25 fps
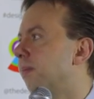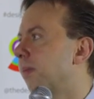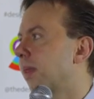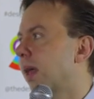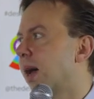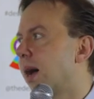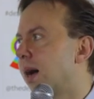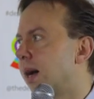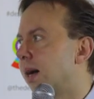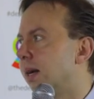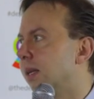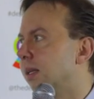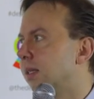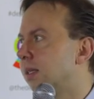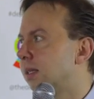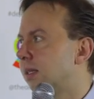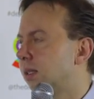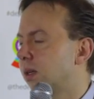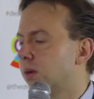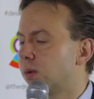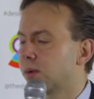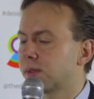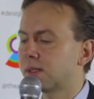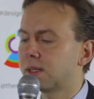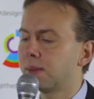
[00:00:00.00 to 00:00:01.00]
height.
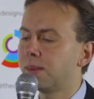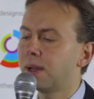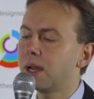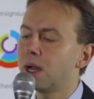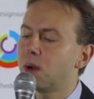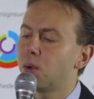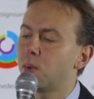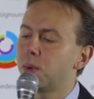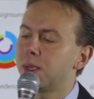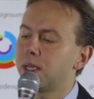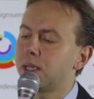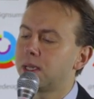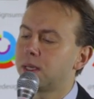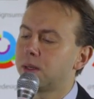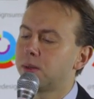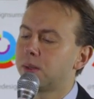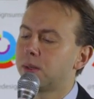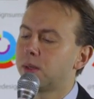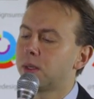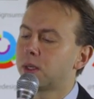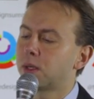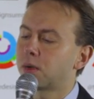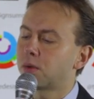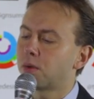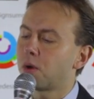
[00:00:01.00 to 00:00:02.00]
So somehow
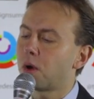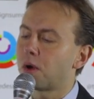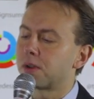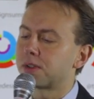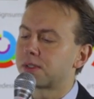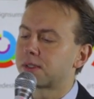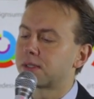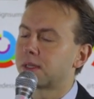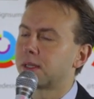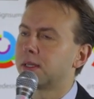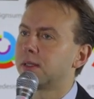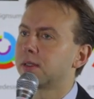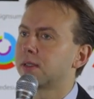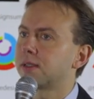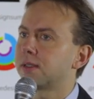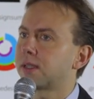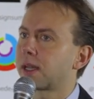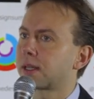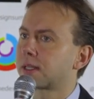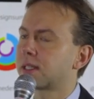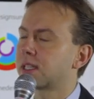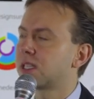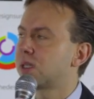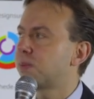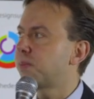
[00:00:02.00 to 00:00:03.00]
we cross and
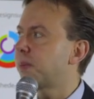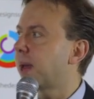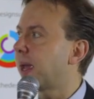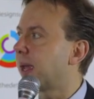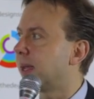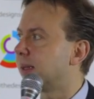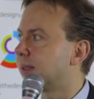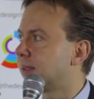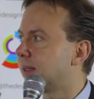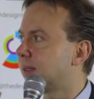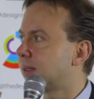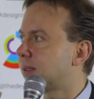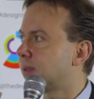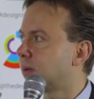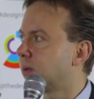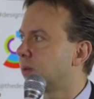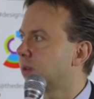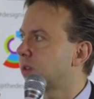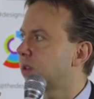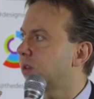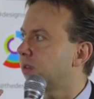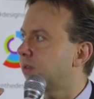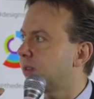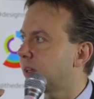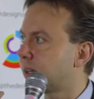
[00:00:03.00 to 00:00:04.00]
intersect the space. Is
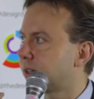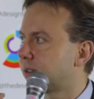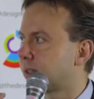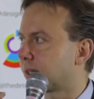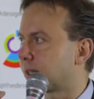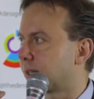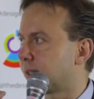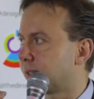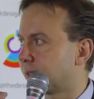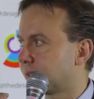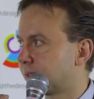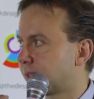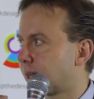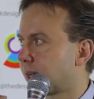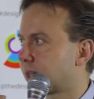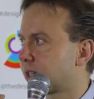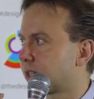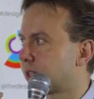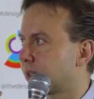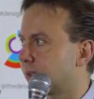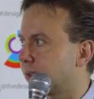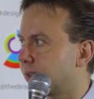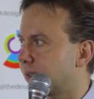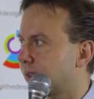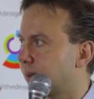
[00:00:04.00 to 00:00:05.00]
also vertical in
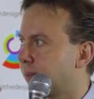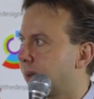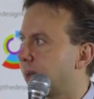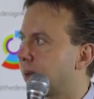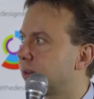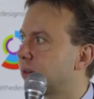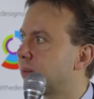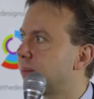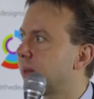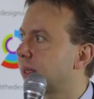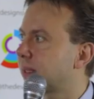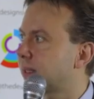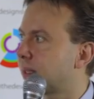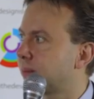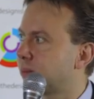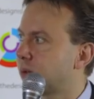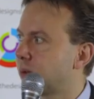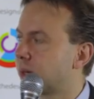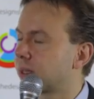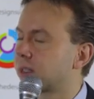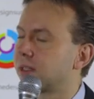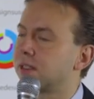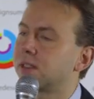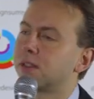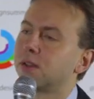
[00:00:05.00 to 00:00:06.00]
sections somehow to make them
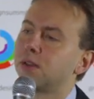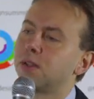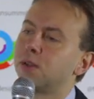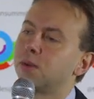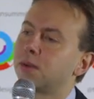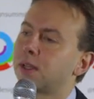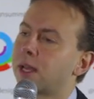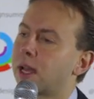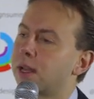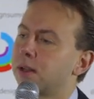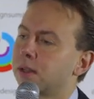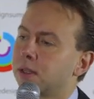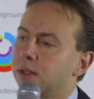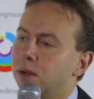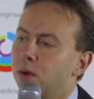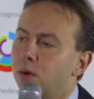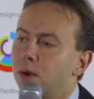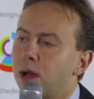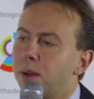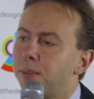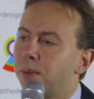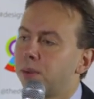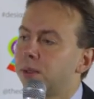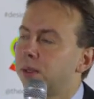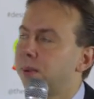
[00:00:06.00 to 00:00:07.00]
working. So you can go
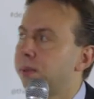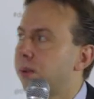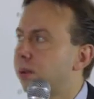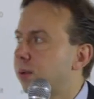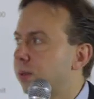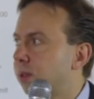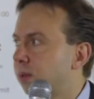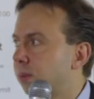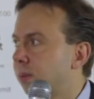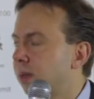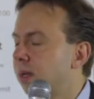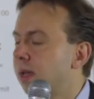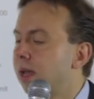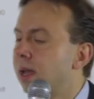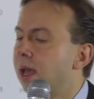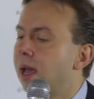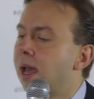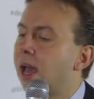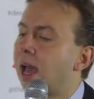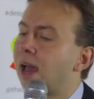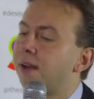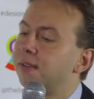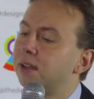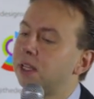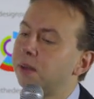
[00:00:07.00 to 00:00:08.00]
up on the podium,
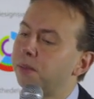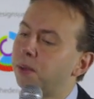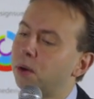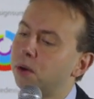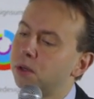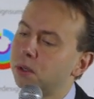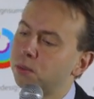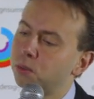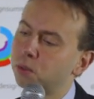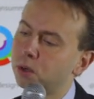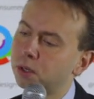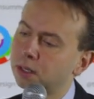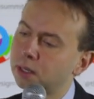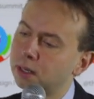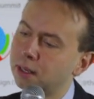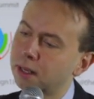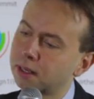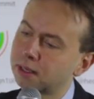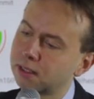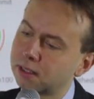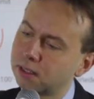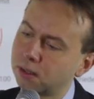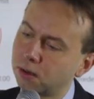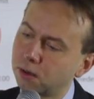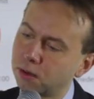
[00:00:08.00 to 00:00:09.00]
having the podium working
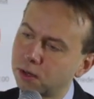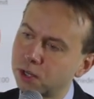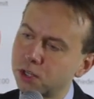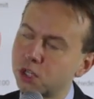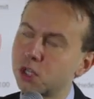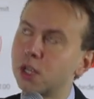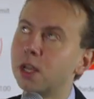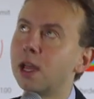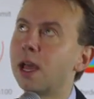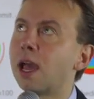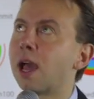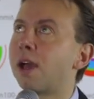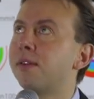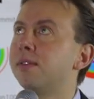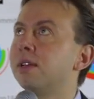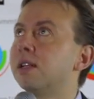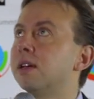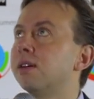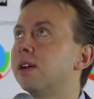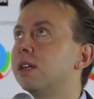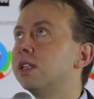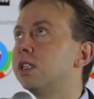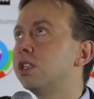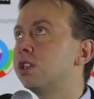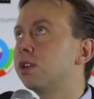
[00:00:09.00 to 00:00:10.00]
like a storage, having
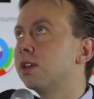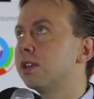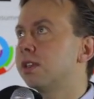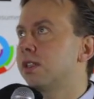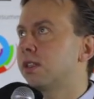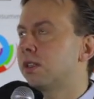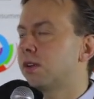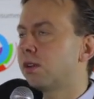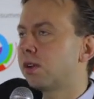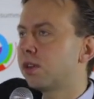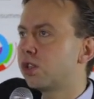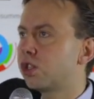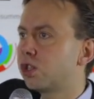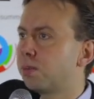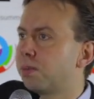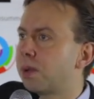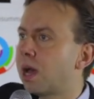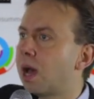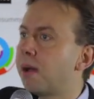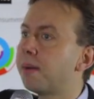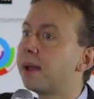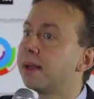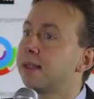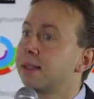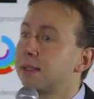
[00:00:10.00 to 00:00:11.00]
additional storage
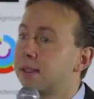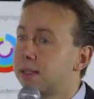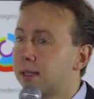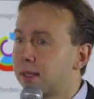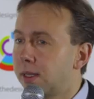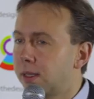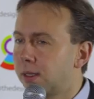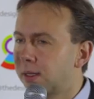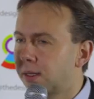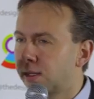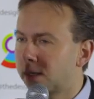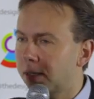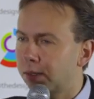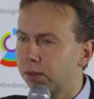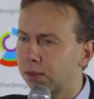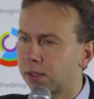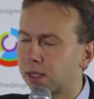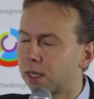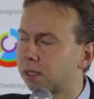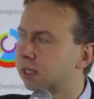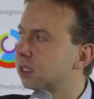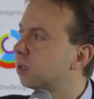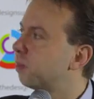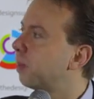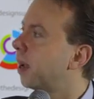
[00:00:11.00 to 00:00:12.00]
above, and seeing through the
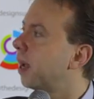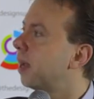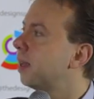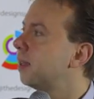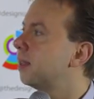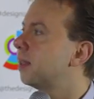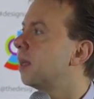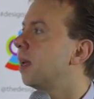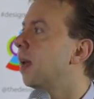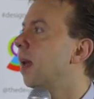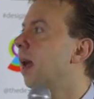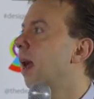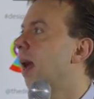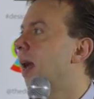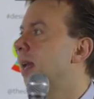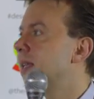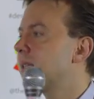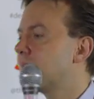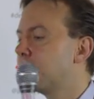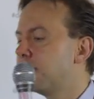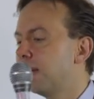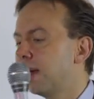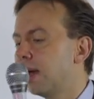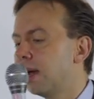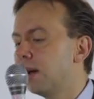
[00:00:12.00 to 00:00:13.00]
other space, and
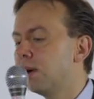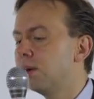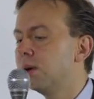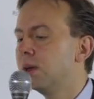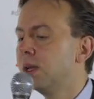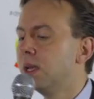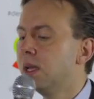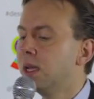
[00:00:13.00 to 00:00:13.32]
somehow